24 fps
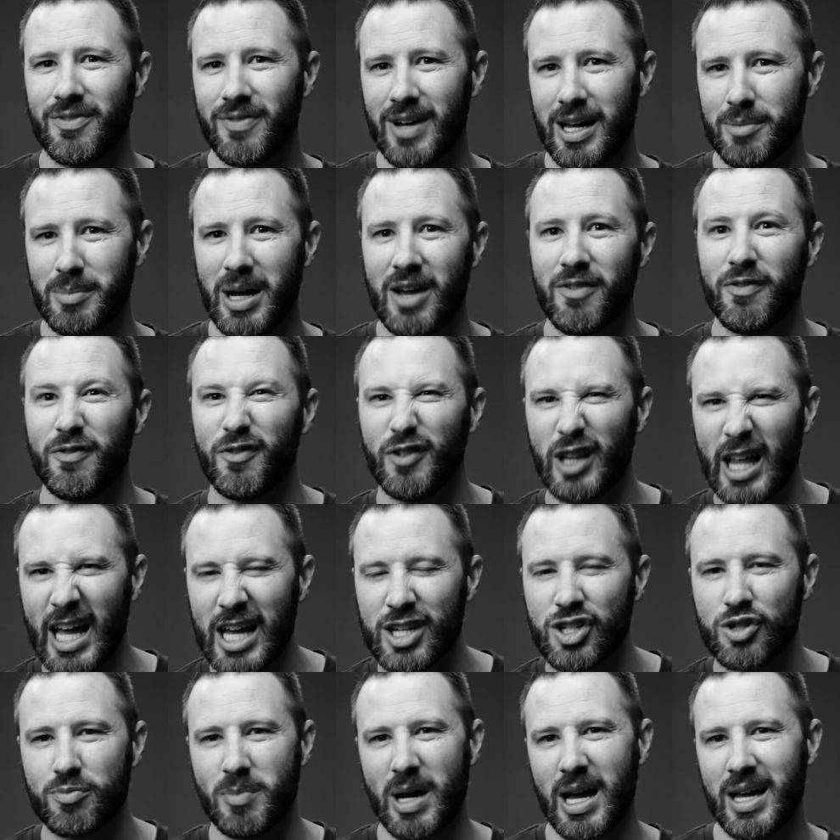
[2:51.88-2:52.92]
find my
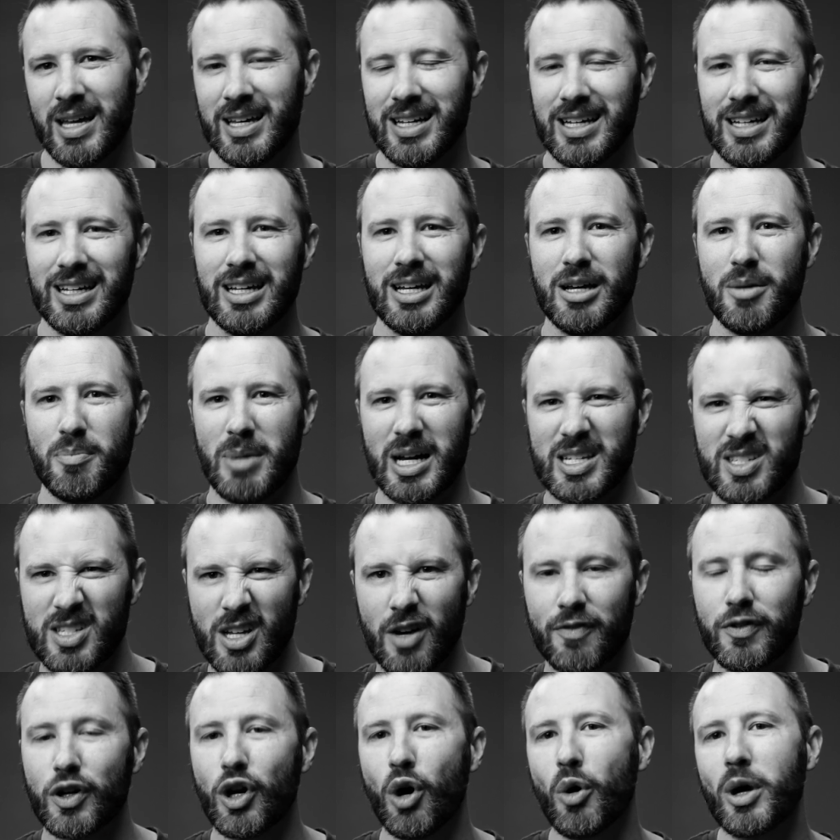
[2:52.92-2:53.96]
flesh, my
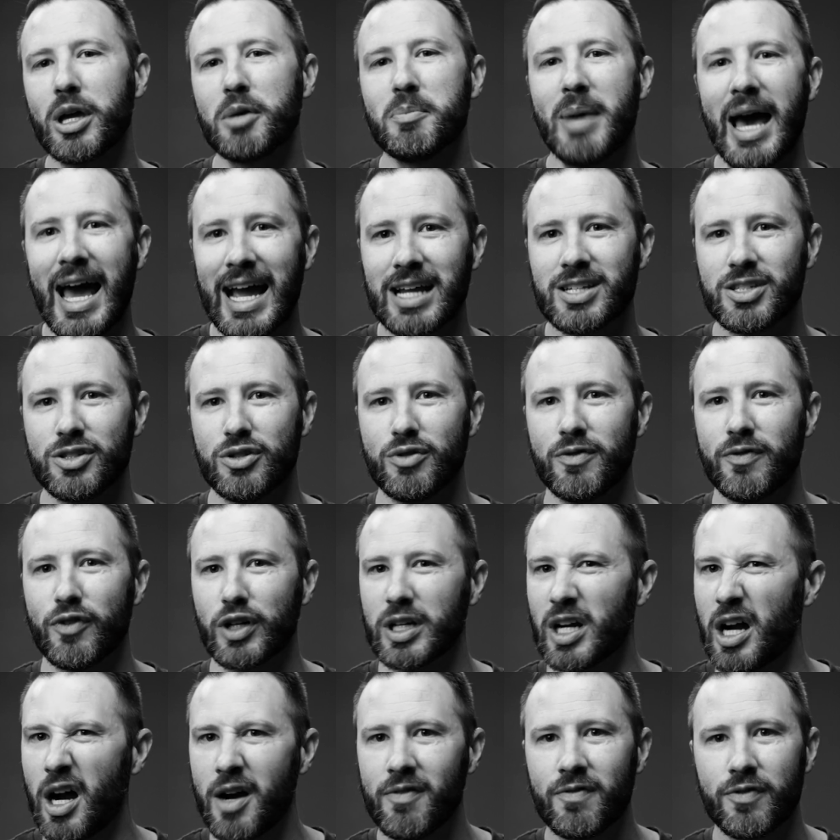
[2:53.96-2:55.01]
myself going back to for
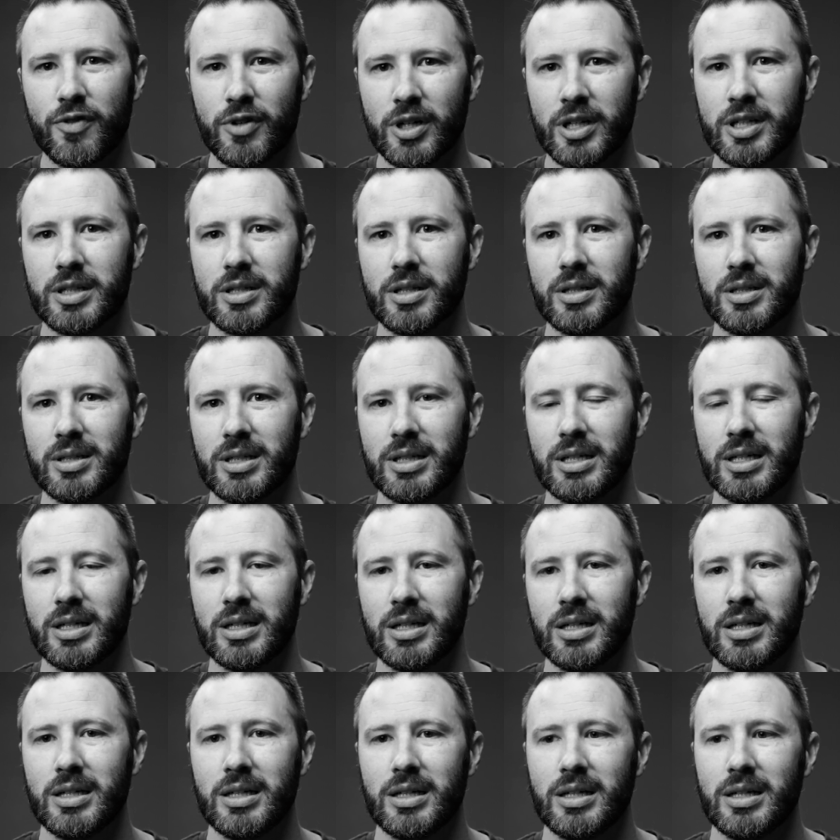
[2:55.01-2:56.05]
comfort.
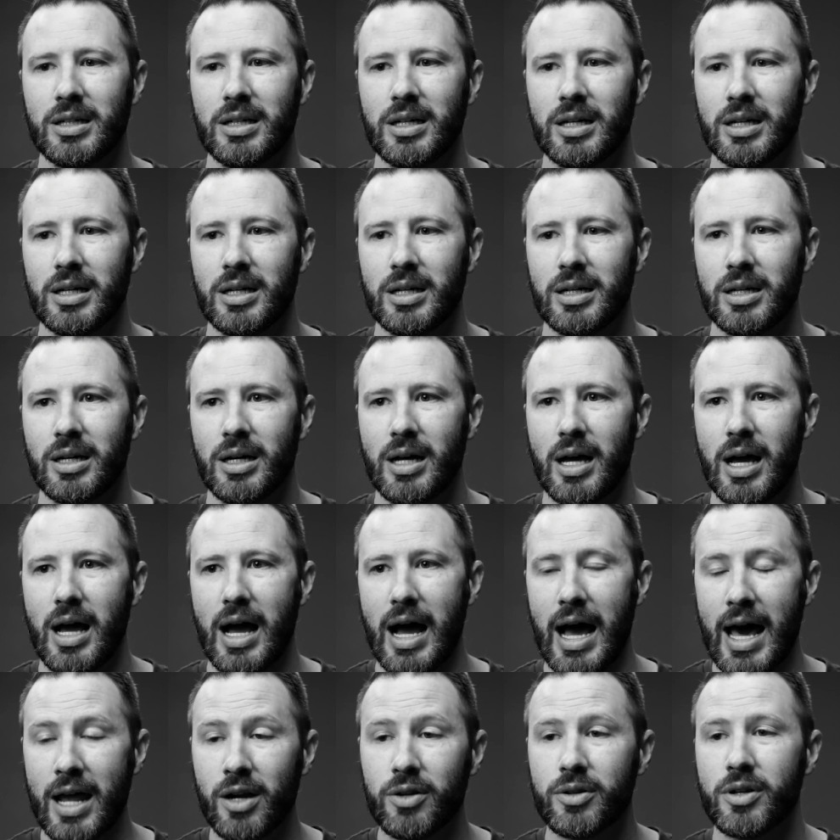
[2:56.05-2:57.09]

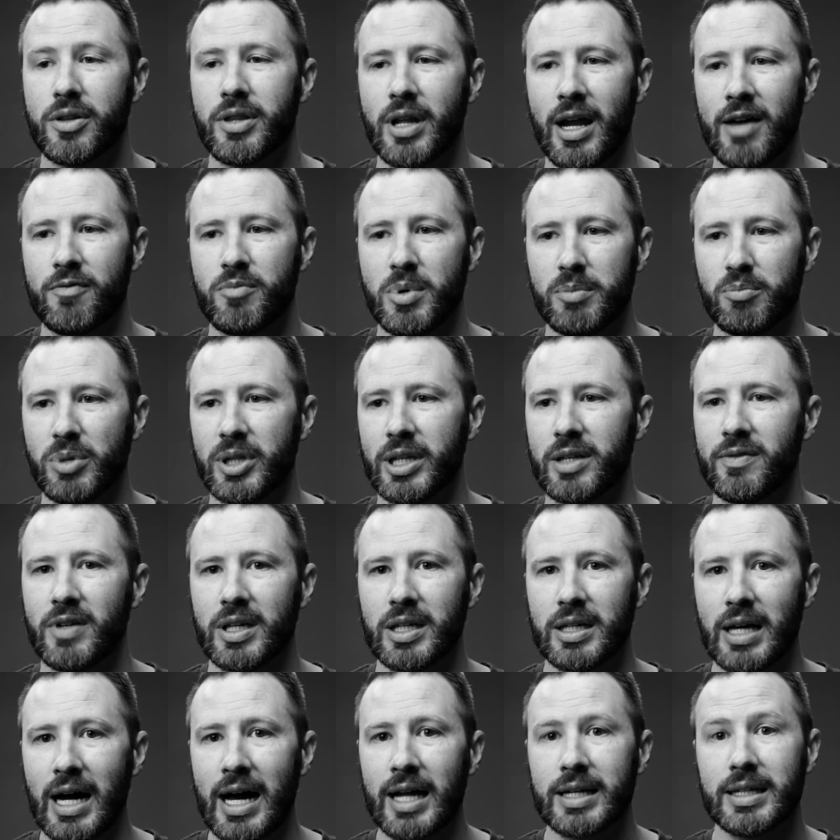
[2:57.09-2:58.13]
I don't know that I've been
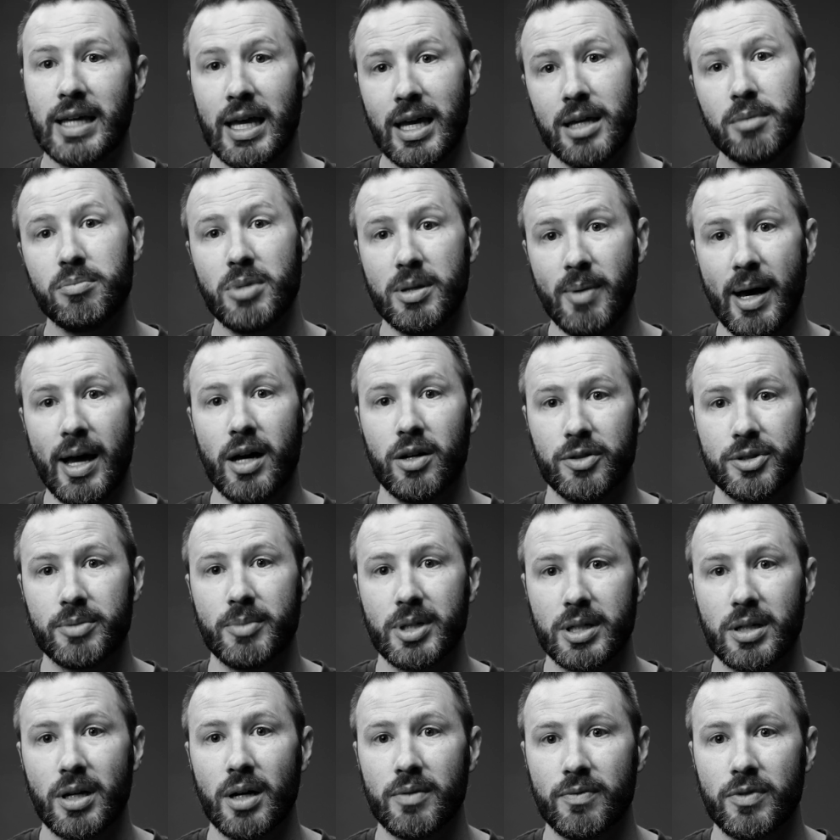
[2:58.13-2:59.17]
believing God can be my
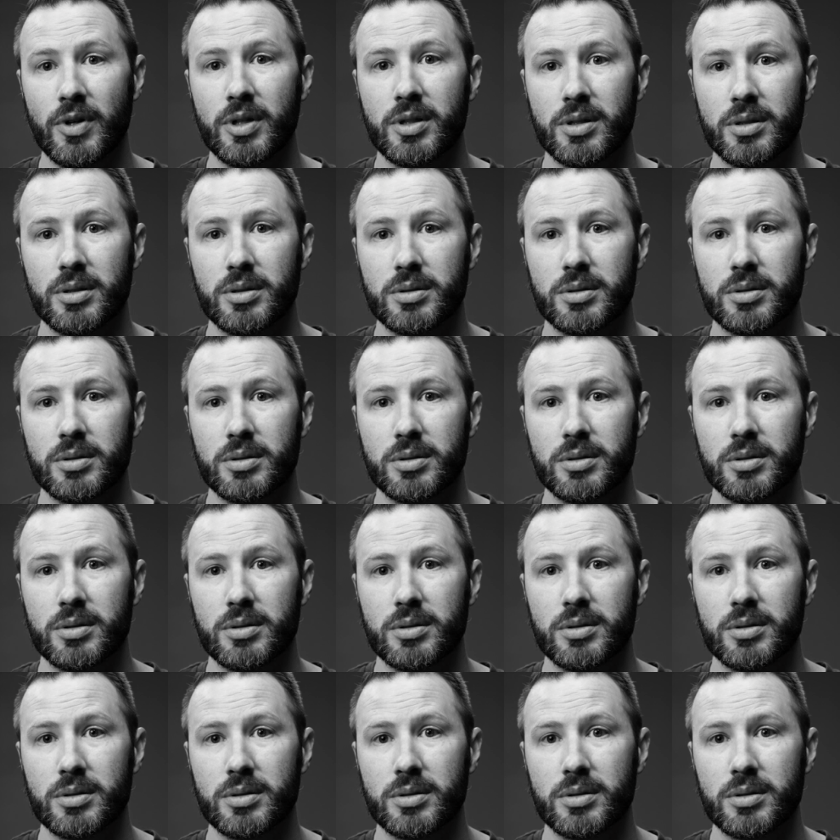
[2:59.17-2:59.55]
ultimate comfort,